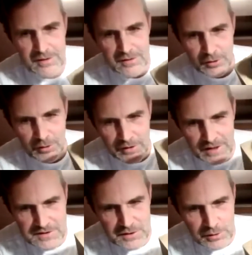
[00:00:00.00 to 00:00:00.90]
And
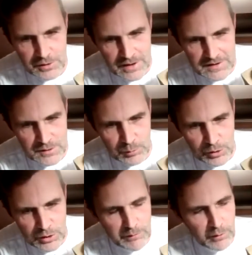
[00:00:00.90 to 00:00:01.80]
that's the
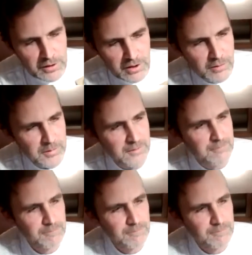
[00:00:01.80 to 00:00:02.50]
wonder of origami.